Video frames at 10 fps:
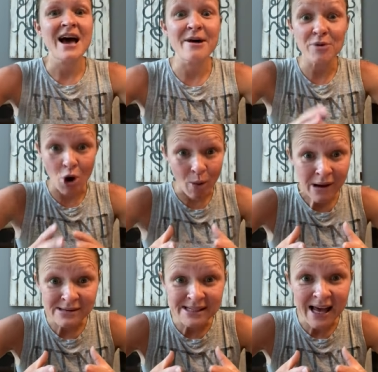um, go
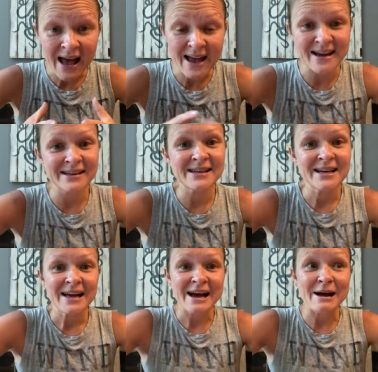outside.
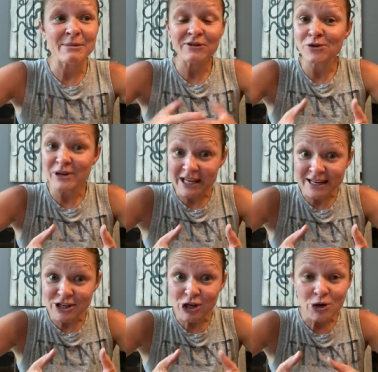Um, if you
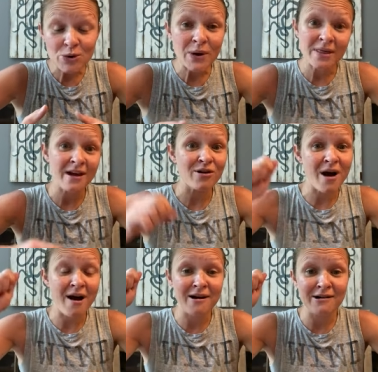need to, there
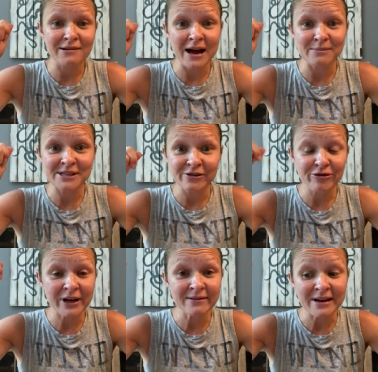are um,
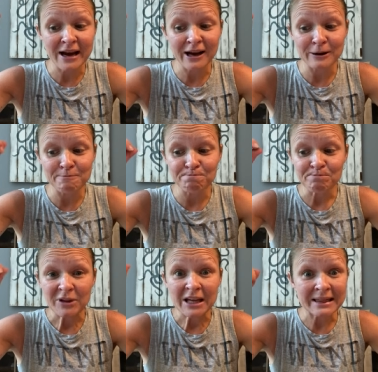different um,
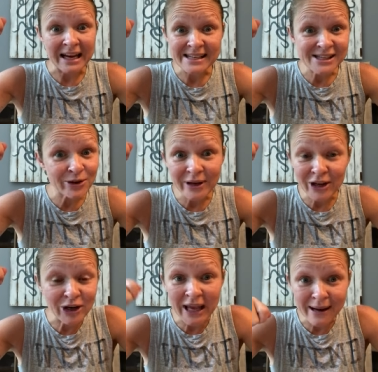lights that you can get
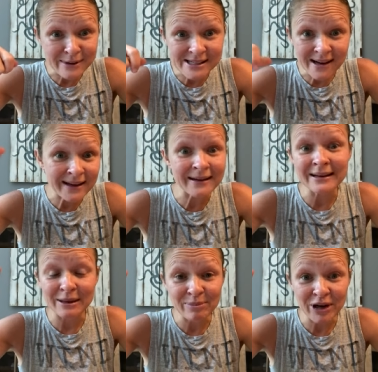on Amazon that can
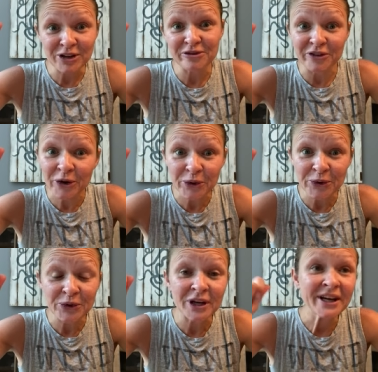clip on your
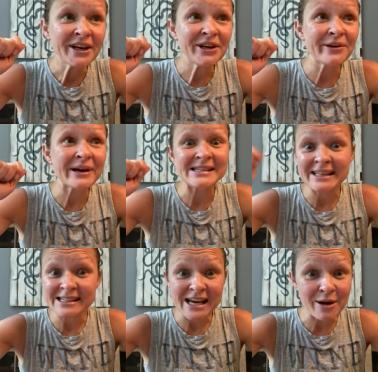phone. You know,
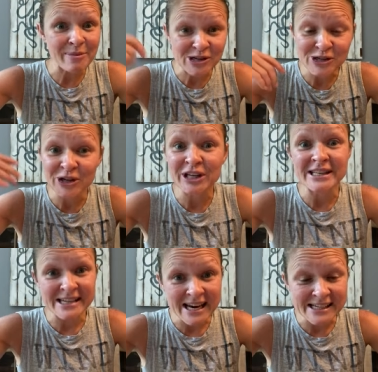ideally take a picture during the
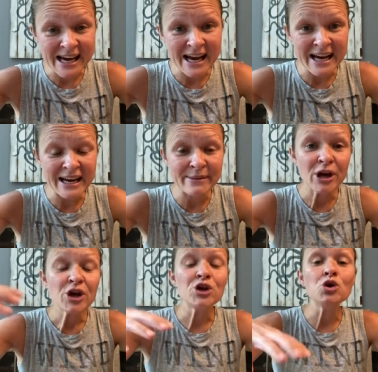daytime.
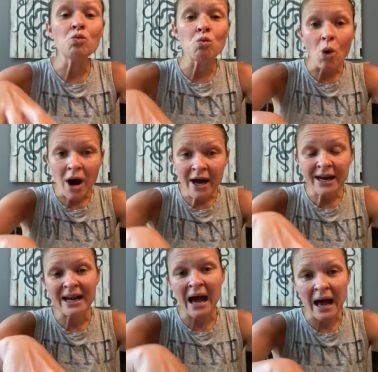You want
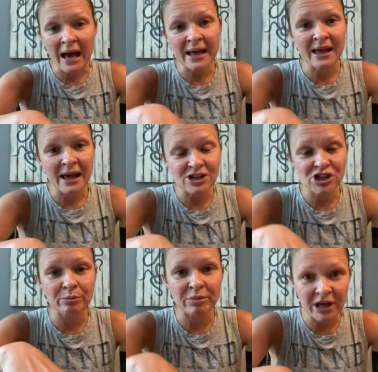an eye
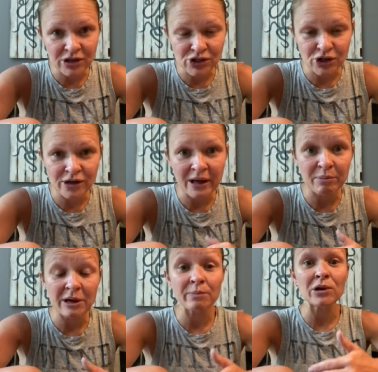catching picture that
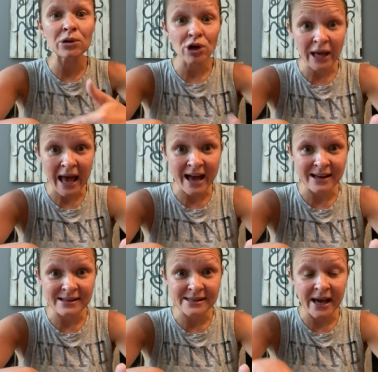people look at
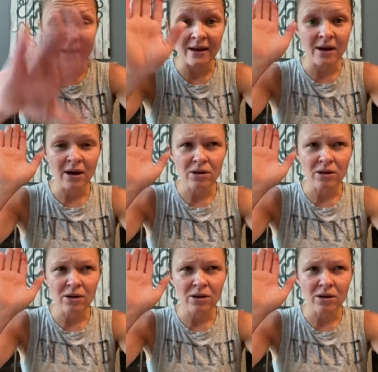and say,